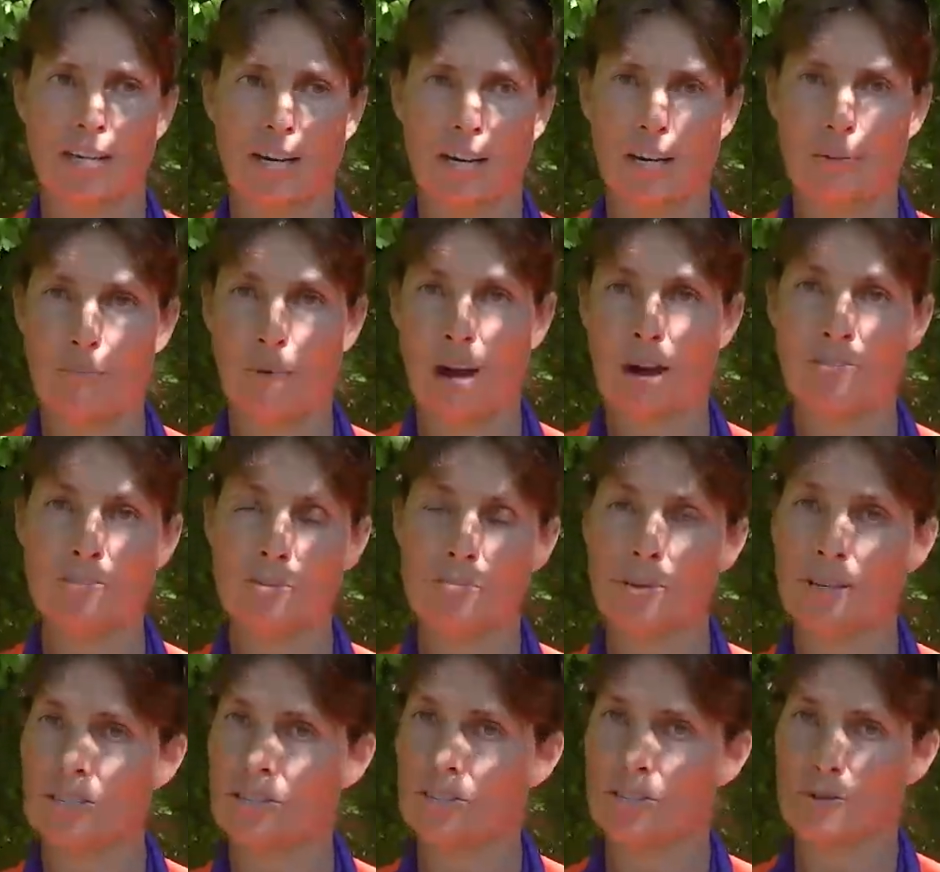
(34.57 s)
often
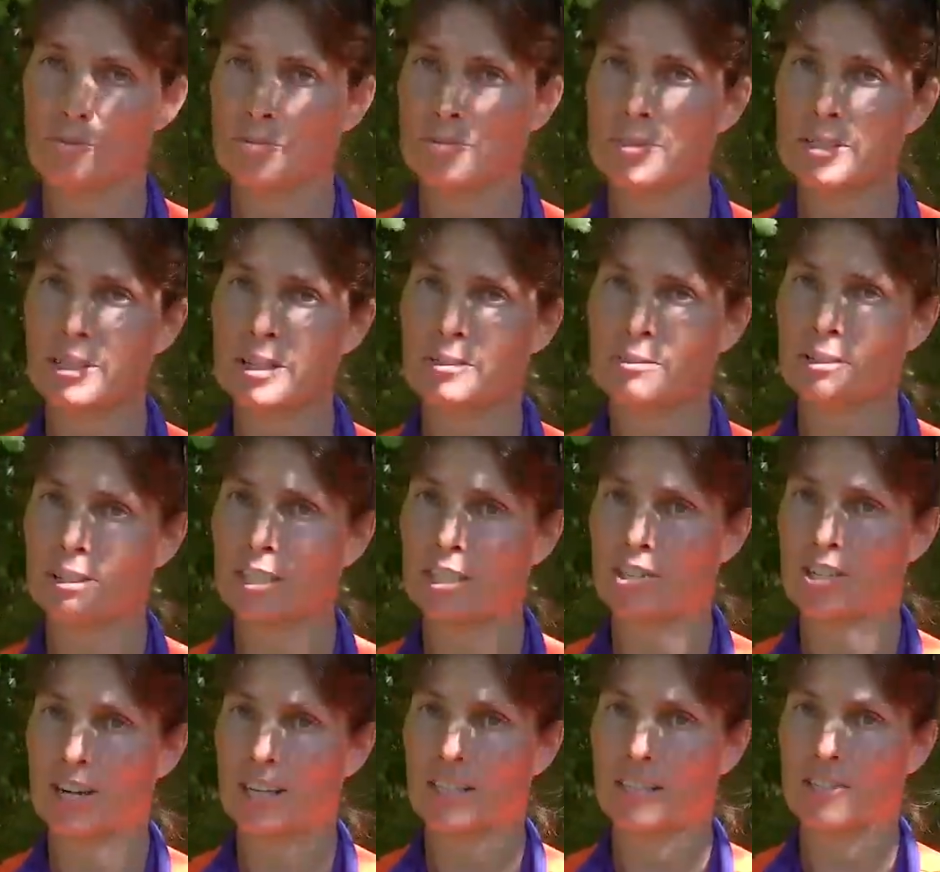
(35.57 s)
makes this really, really
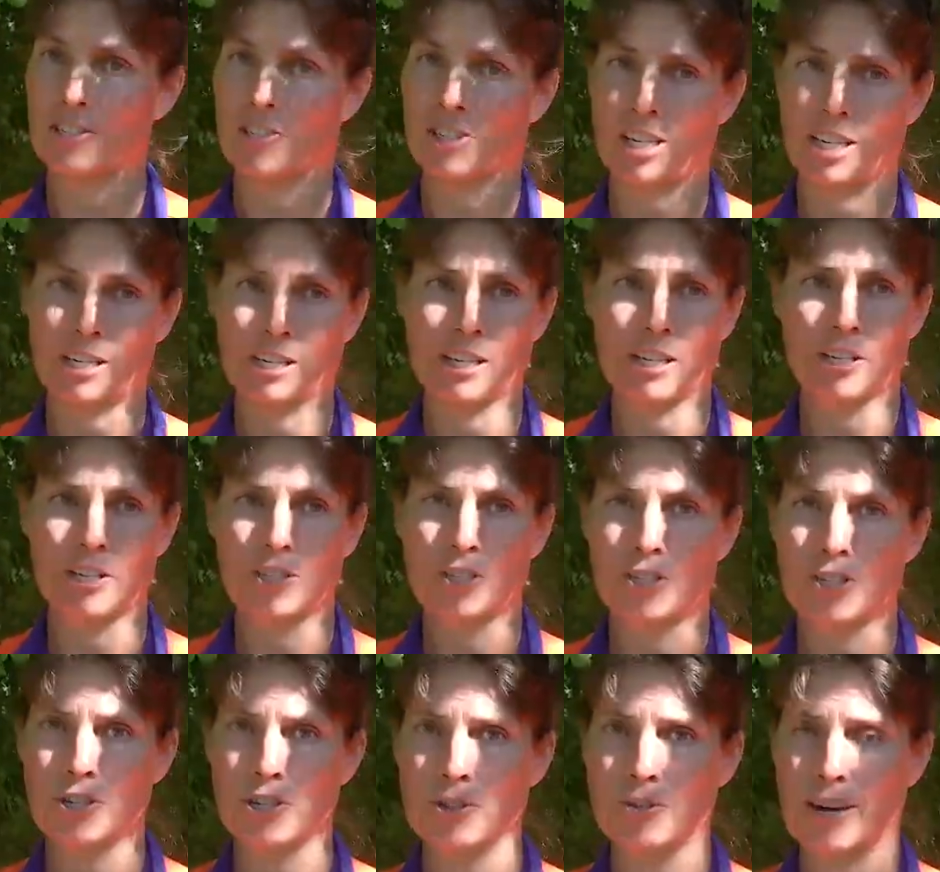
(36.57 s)
challenging
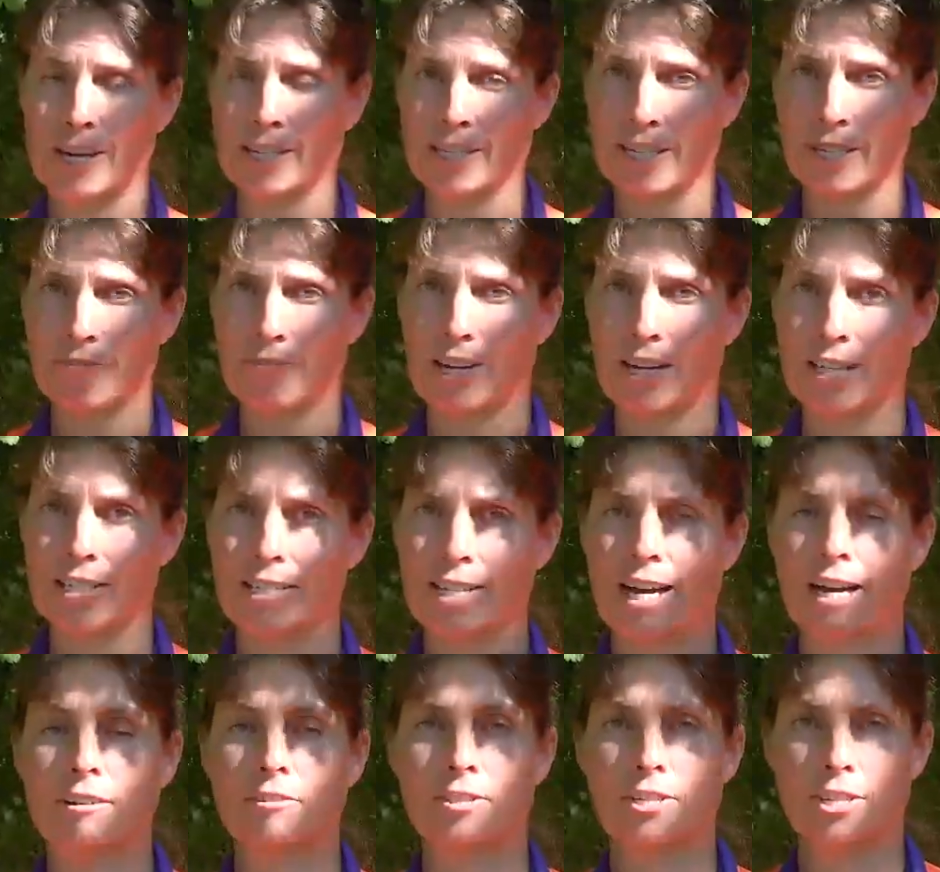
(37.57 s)
to identify
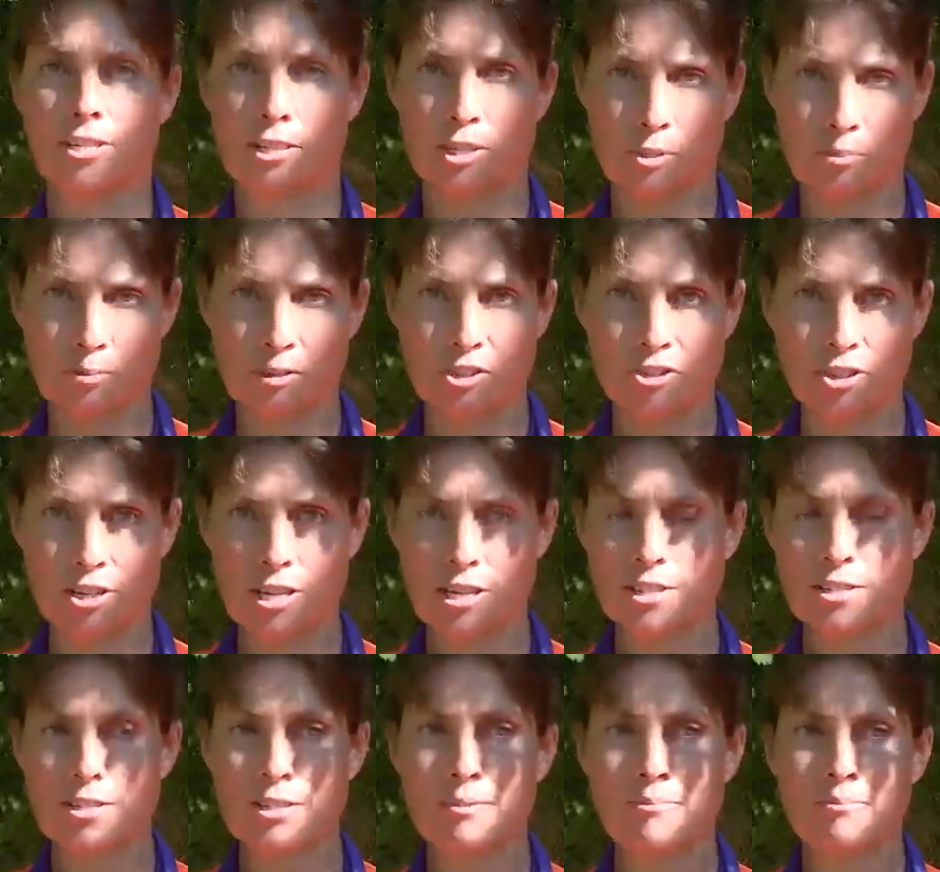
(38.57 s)
down to the
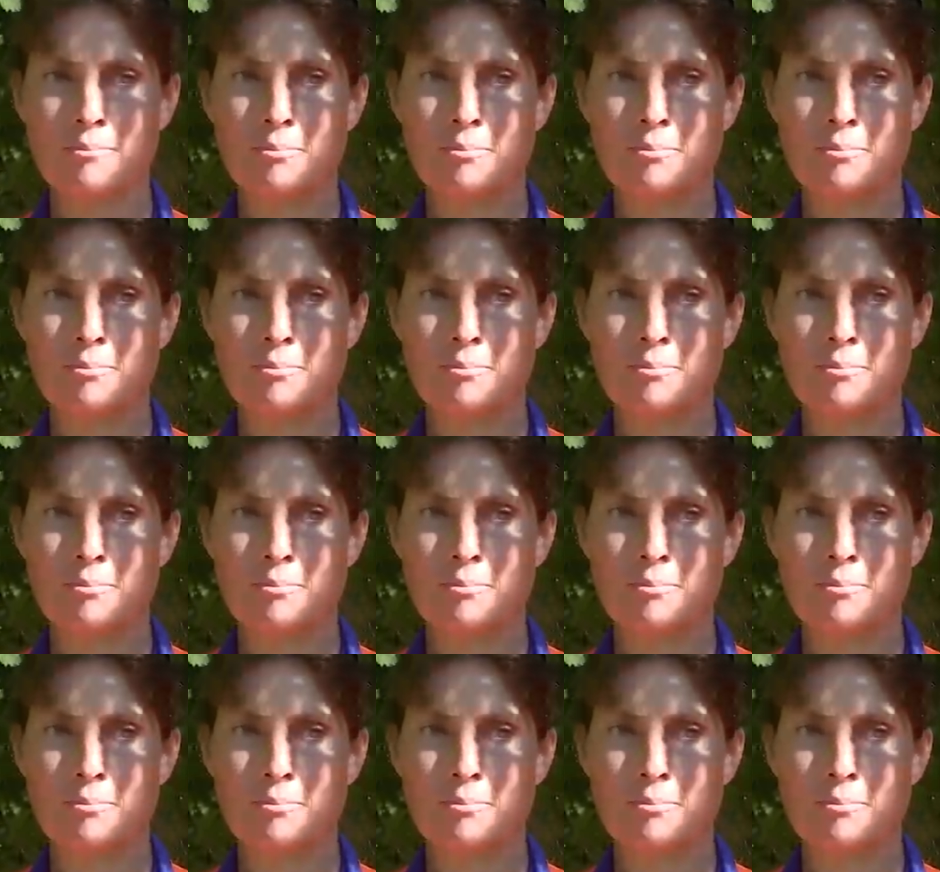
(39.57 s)
species.